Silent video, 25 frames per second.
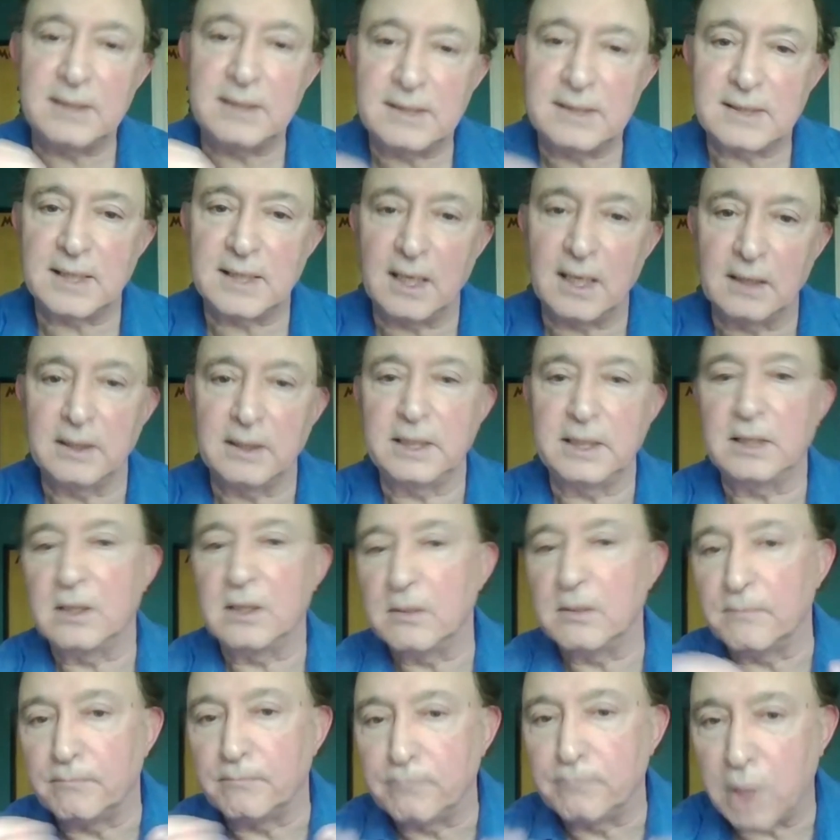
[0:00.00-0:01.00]
selling
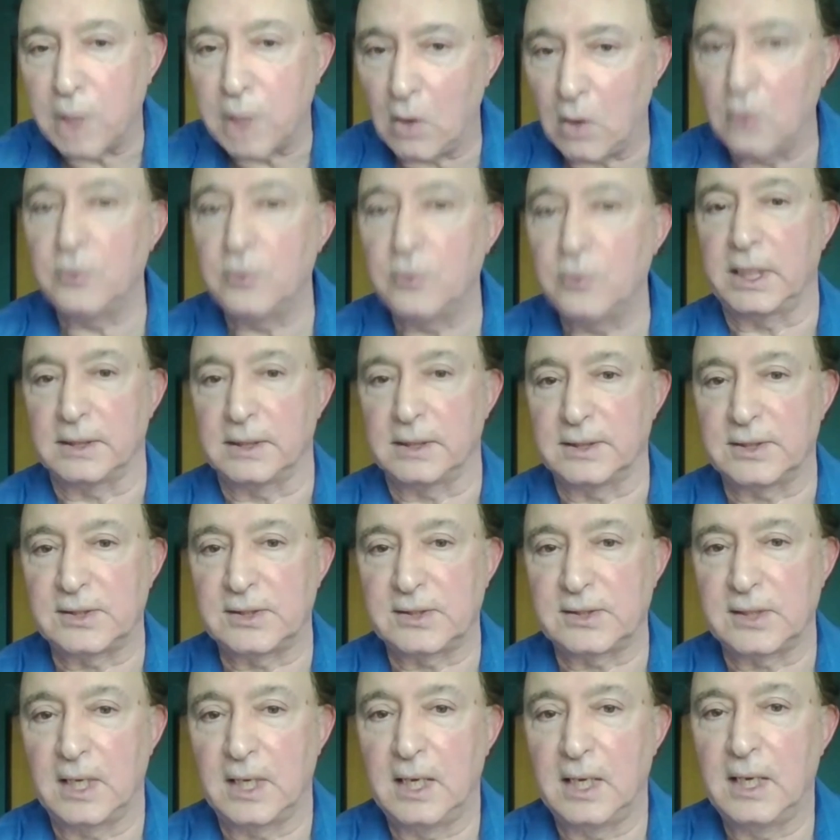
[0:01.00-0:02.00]

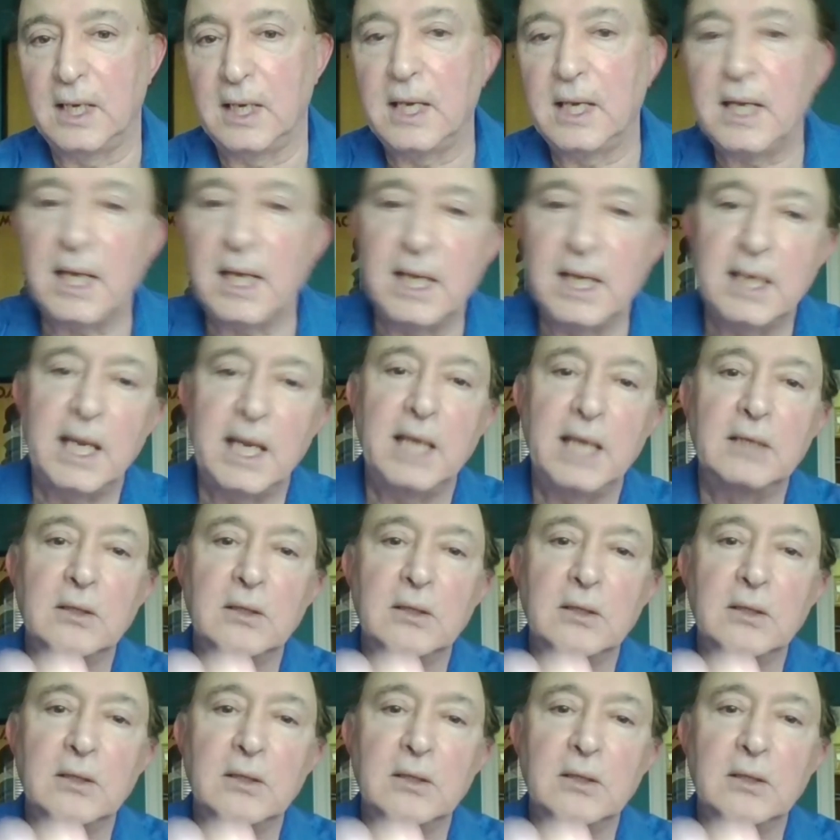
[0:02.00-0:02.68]
components in a